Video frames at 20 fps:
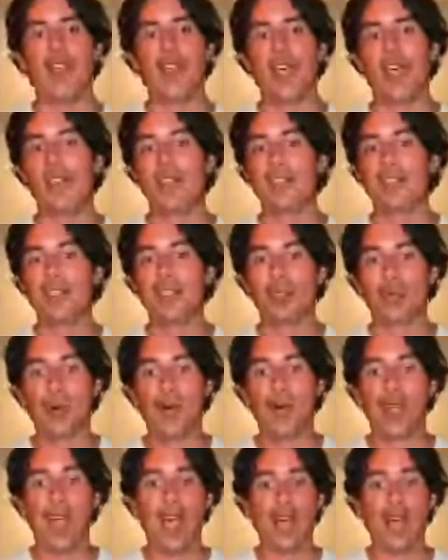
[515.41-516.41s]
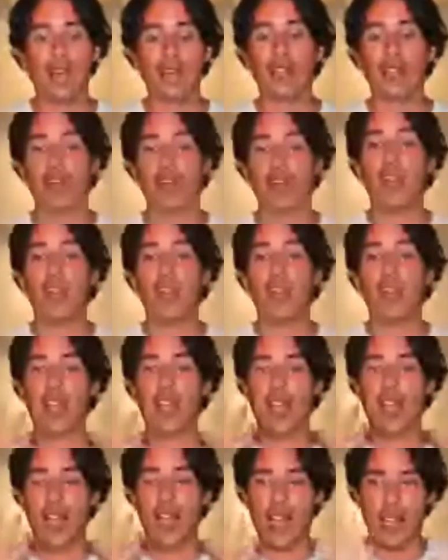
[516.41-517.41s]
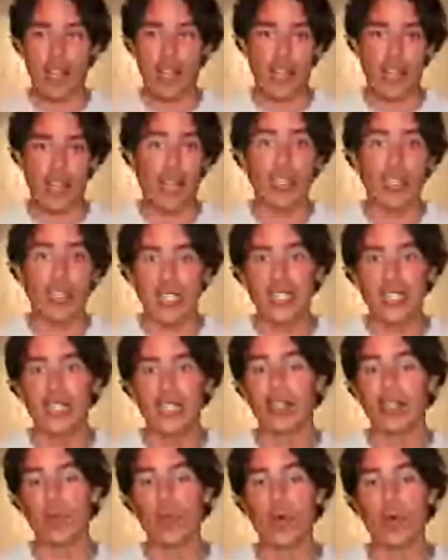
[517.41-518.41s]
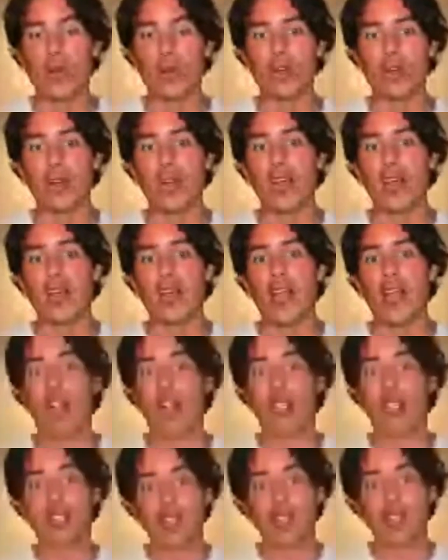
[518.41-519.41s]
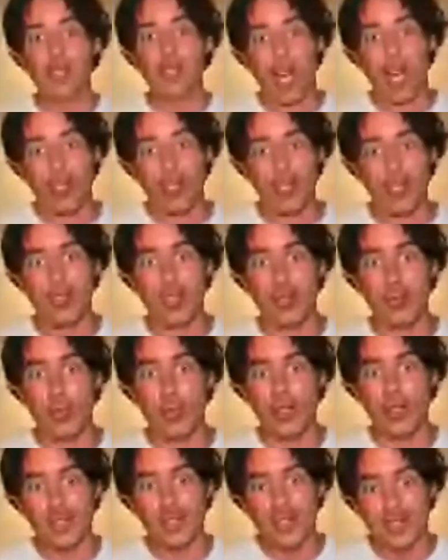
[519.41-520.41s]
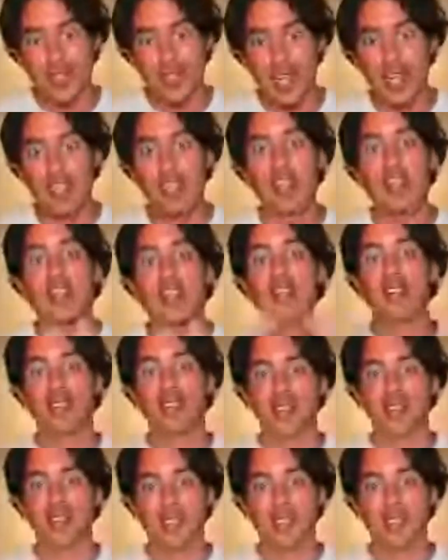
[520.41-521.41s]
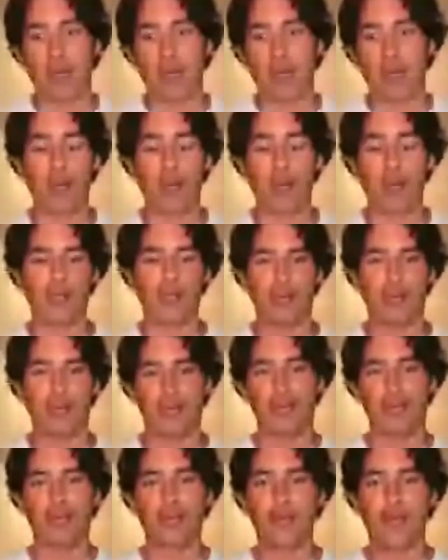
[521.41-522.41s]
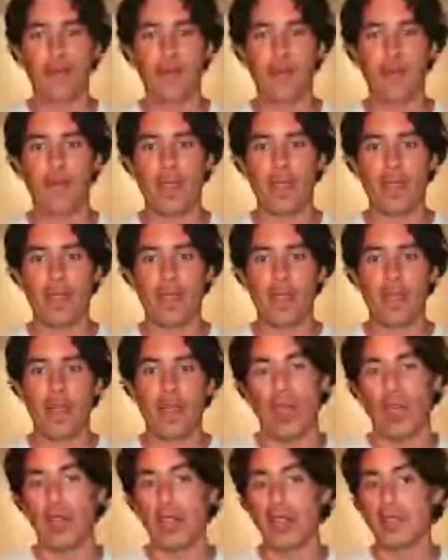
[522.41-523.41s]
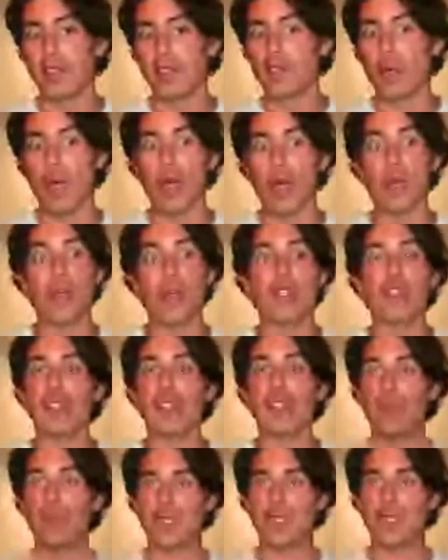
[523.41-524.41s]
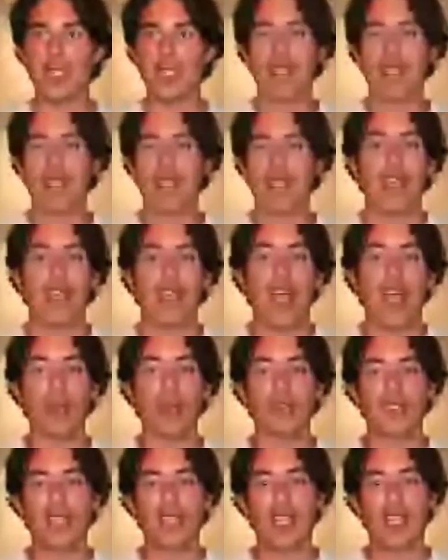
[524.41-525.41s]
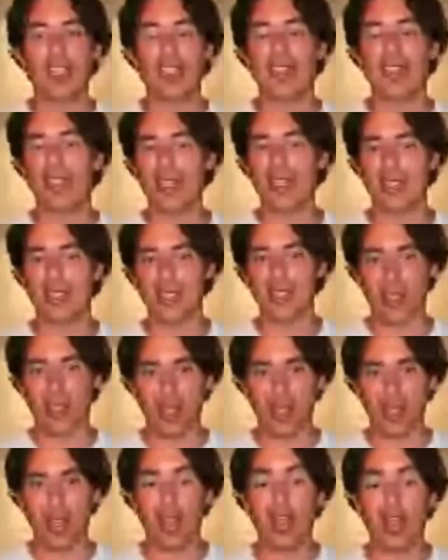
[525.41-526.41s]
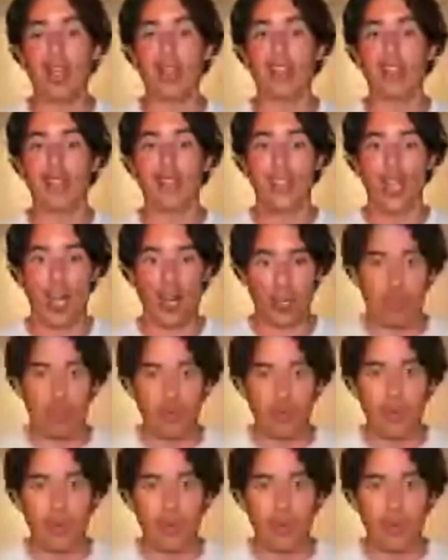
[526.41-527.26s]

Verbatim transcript: And this is why after an, an energetical work, a lot of darkness that was inside comes out. Hmm? And this is why we interpretate that outside there is something dark.